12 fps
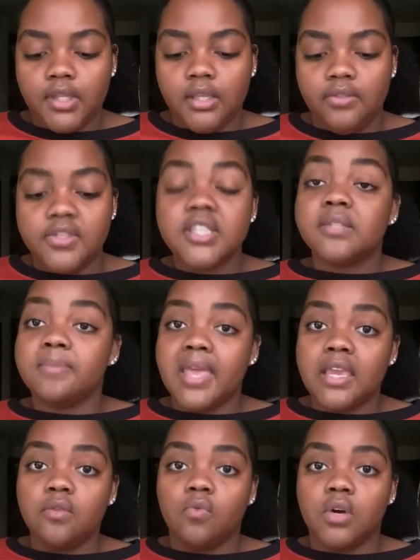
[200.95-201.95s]
this
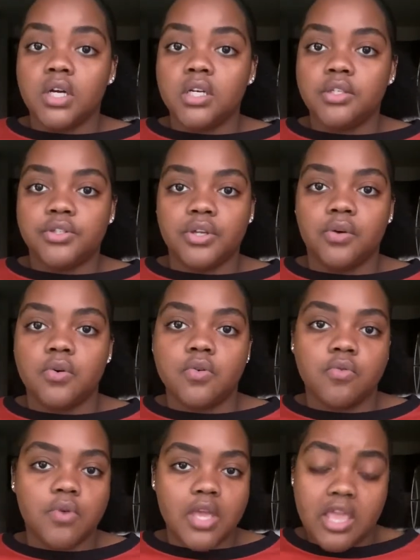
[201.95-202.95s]
main one,
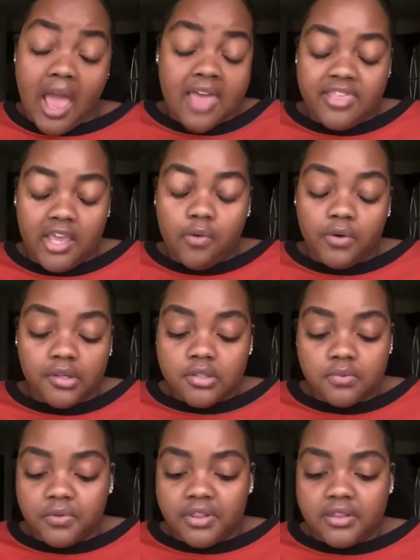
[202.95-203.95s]
so I think it
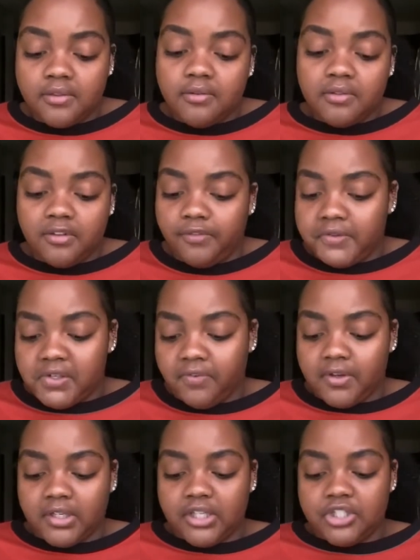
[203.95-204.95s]
works with the Fenty
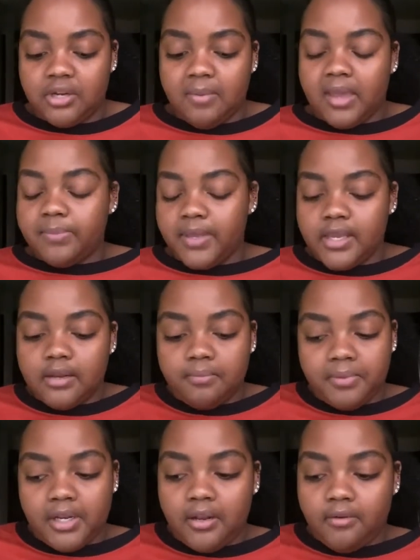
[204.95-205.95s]
foundation in my opinion.
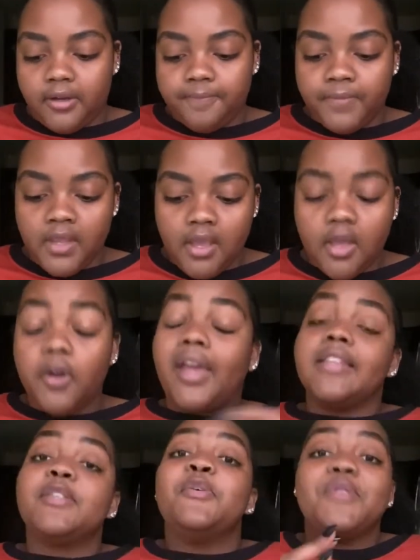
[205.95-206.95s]
But anyway,
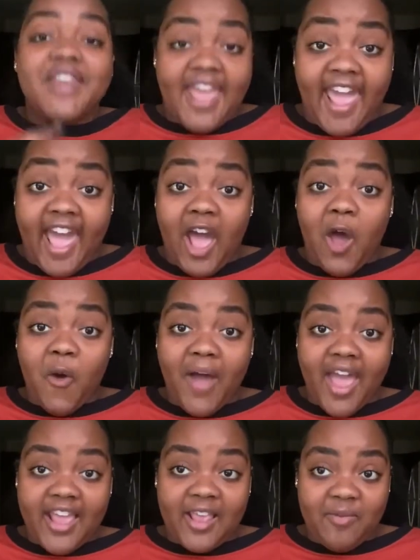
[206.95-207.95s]
okay, so now
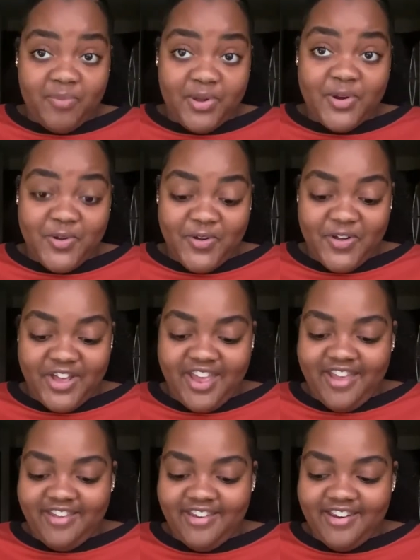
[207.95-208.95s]
I can put on
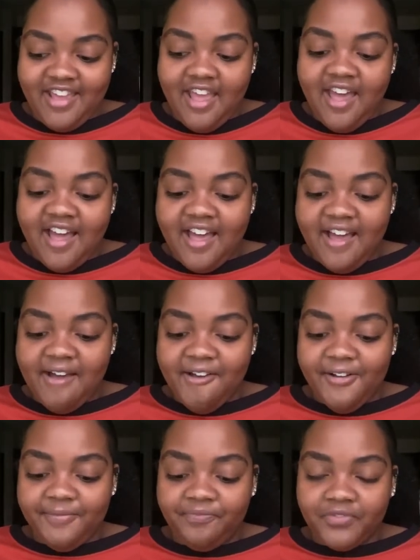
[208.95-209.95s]

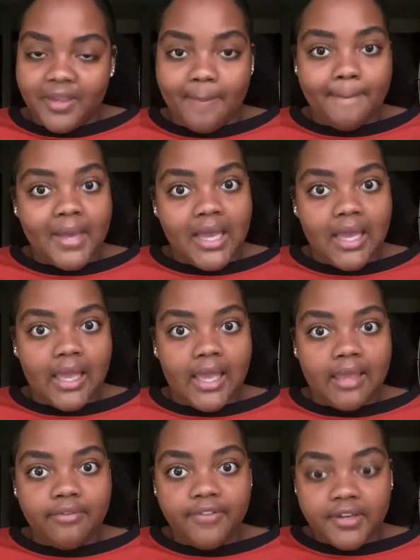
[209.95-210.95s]

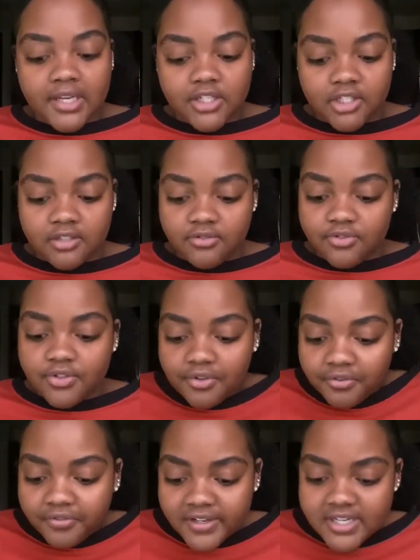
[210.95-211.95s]
my foundation.
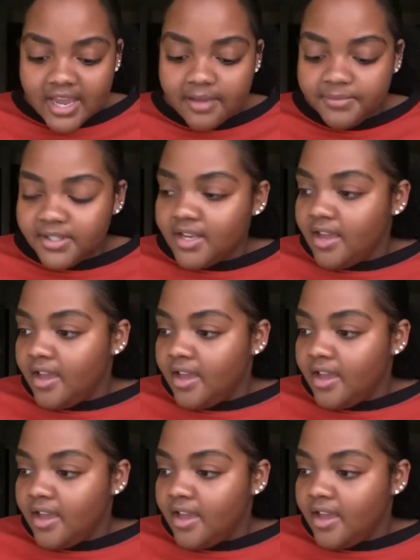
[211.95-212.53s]
So fun times.